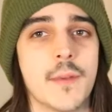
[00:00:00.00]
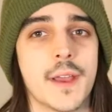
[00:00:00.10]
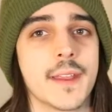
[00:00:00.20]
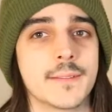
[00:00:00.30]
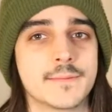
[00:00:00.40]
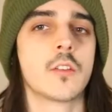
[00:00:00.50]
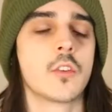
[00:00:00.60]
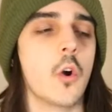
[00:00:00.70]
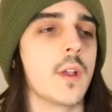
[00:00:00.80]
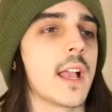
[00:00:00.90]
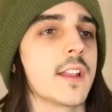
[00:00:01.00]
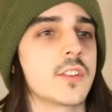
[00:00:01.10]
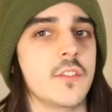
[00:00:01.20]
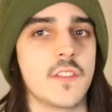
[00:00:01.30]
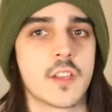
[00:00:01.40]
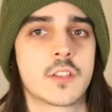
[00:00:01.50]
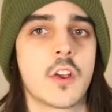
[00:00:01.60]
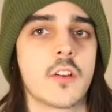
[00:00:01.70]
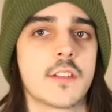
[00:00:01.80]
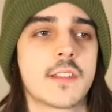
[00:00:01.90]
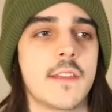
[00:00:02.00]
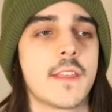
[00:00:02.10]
by it. Going on to the guitar and synth,